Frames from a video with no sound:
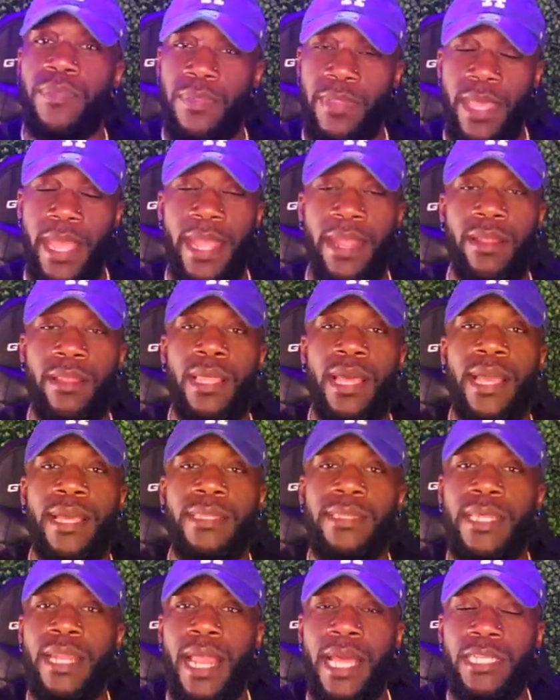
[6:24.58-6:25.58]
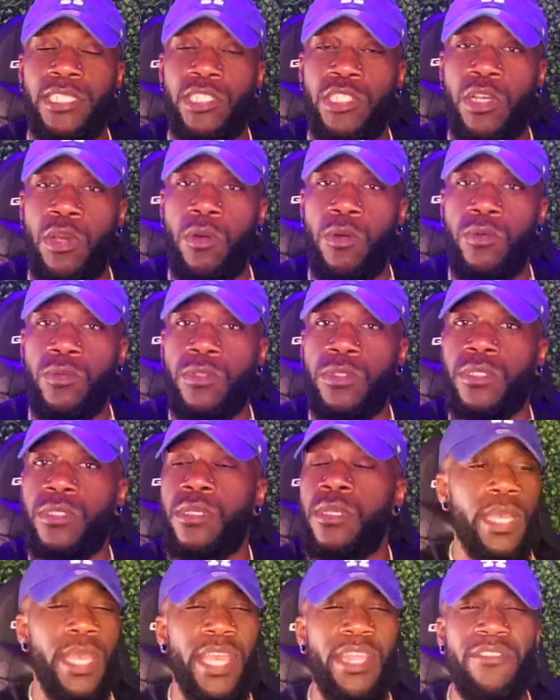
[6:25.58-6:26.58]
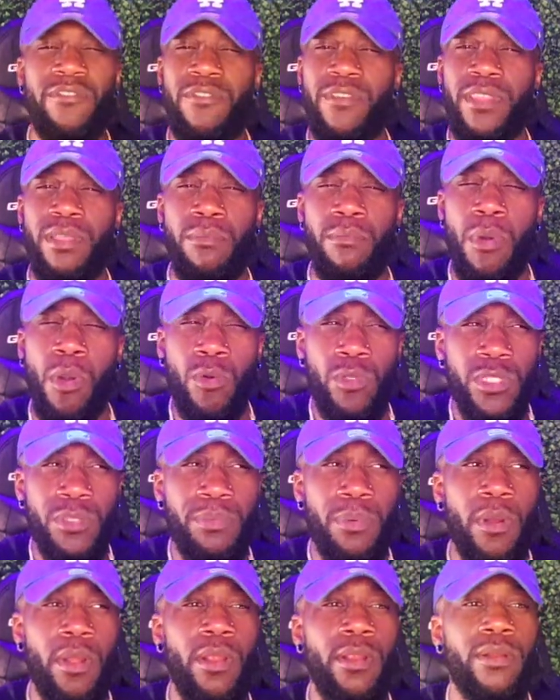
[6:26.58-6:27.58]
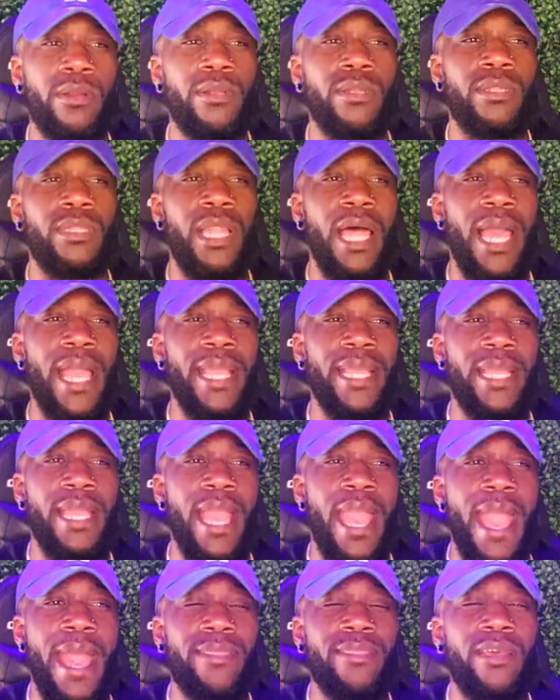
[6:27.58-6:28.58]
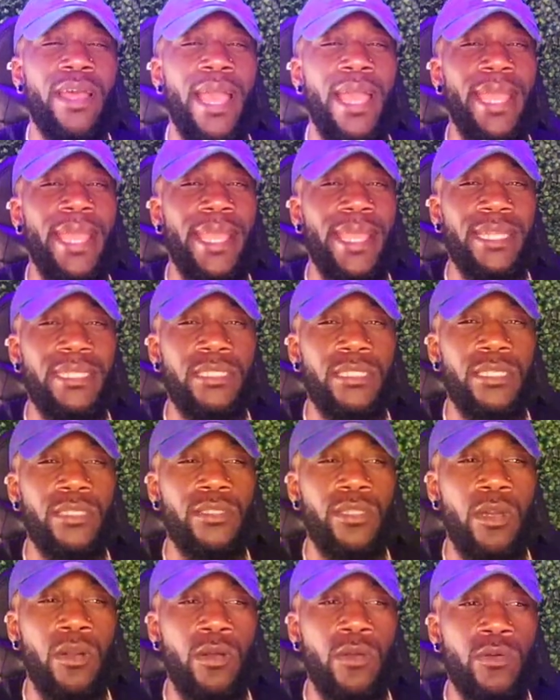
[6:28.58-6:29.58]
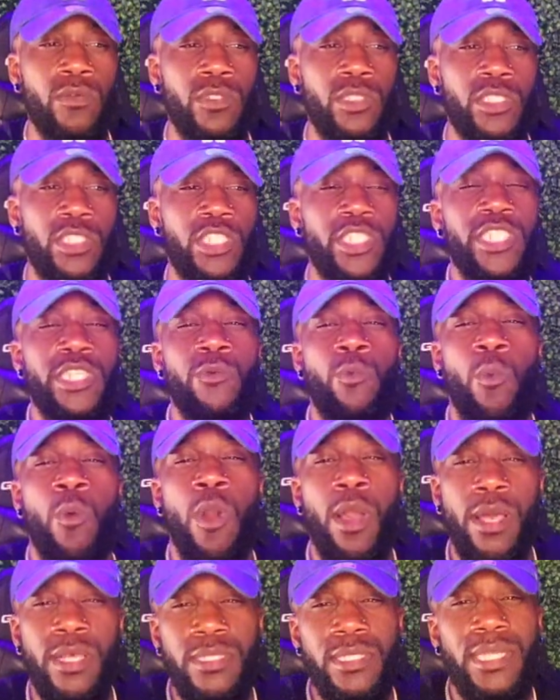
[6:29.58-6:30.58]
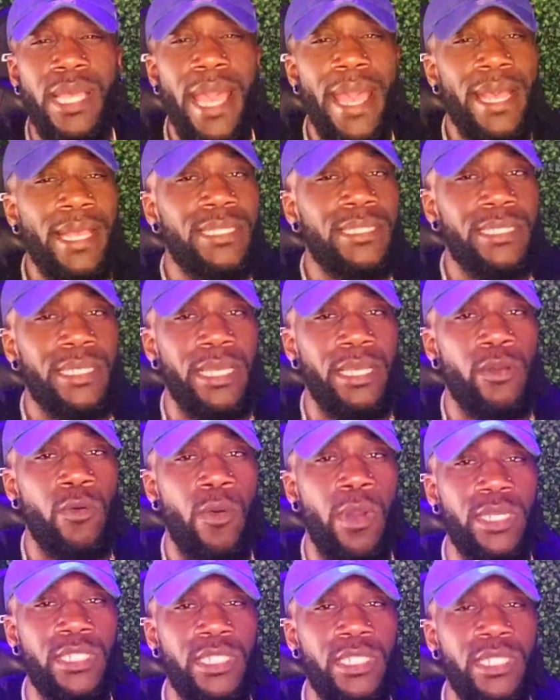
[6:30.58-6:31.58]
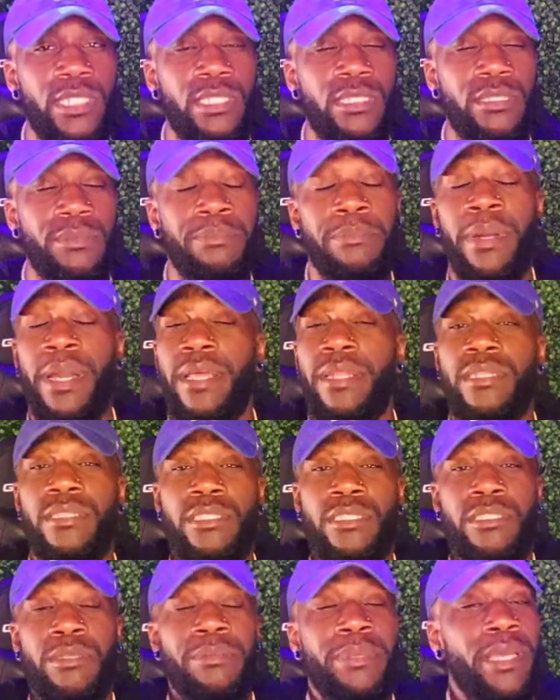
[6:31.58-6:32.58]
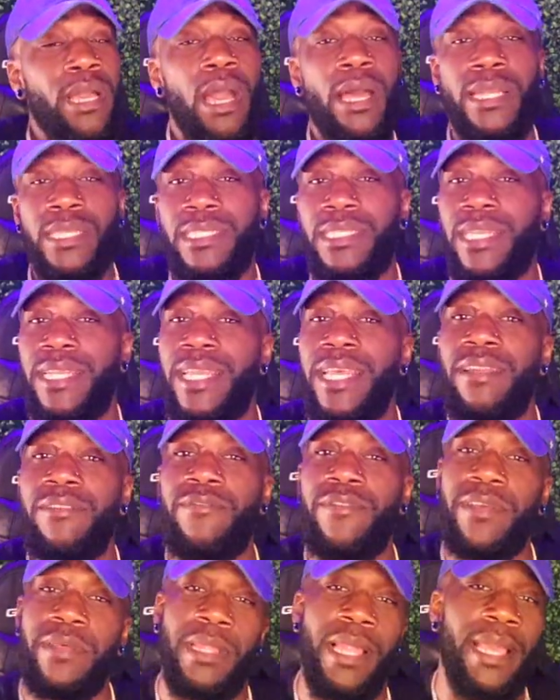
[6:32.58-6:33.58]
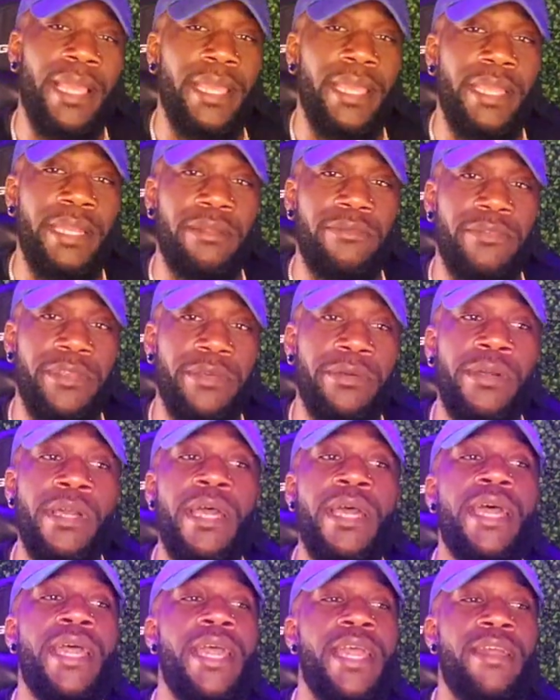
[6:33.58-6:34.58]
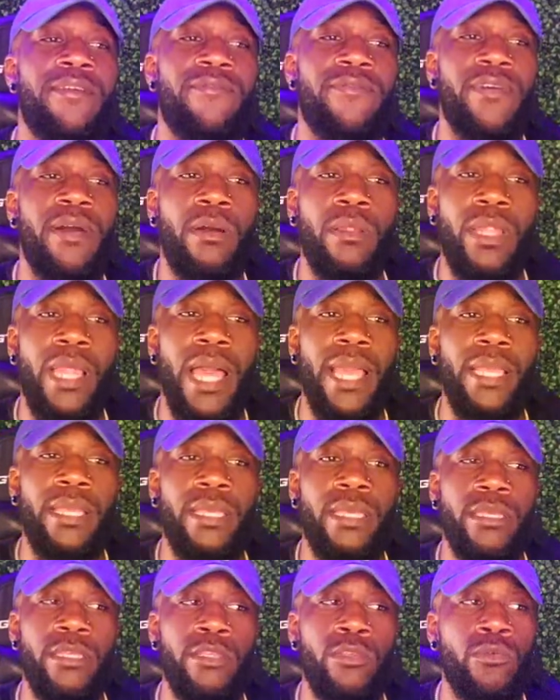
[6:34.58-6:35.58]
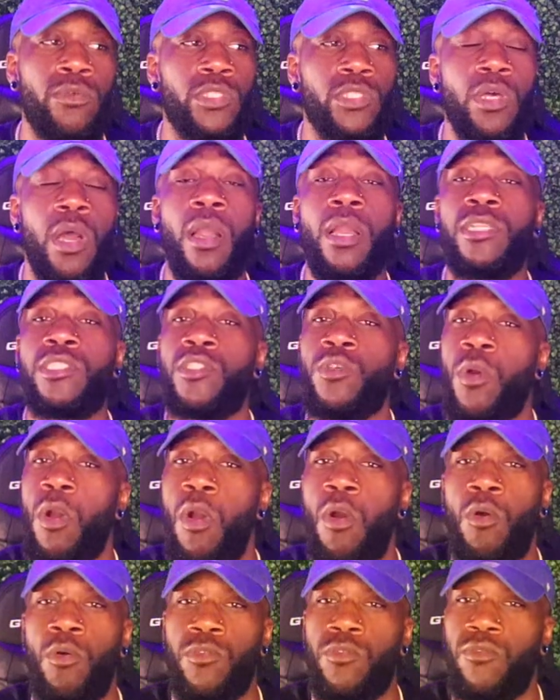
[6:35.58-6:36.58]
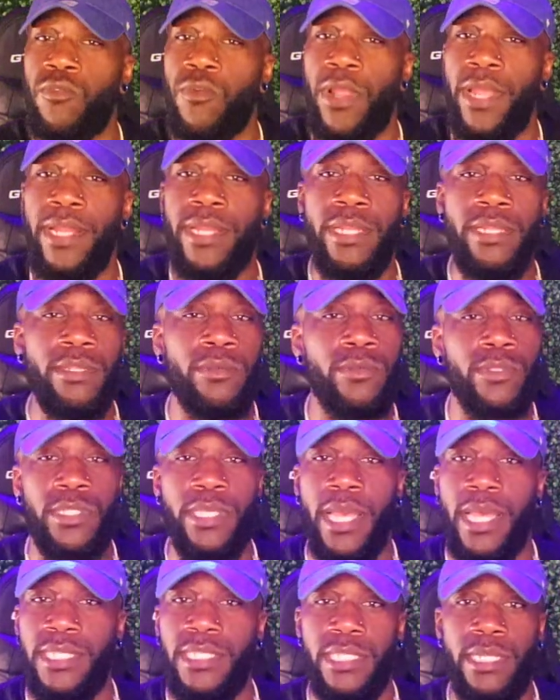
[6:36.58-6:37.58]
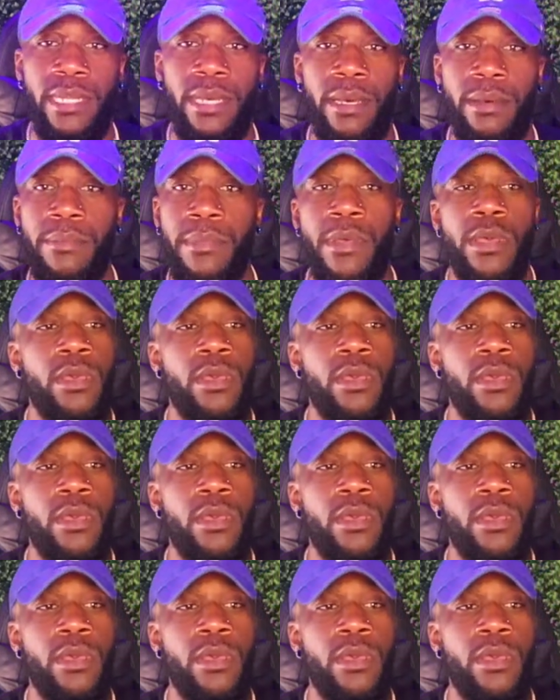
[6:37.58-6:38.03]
the airline that I chose? And for the most part, like, after I answered those, she was asking questions, but to be honest, it didn't feel like an interview. It felt like you was talking to an old friend and you was catching up.